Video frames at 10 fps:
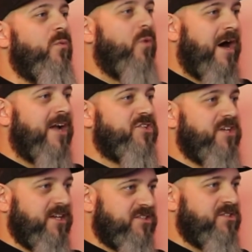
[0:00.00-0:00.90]

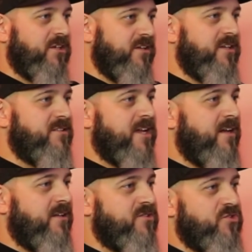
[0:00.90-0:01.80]
watch a series
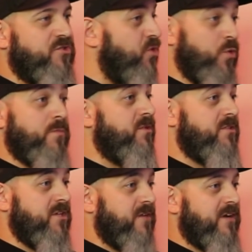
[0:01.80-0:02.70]
that is doomed
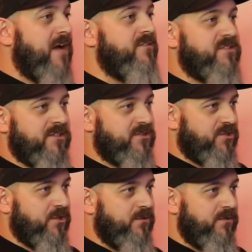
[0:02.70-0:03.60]
to never have a
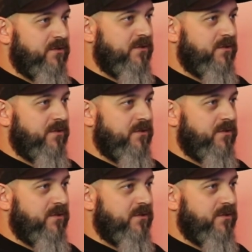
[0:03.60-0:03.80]
season 2?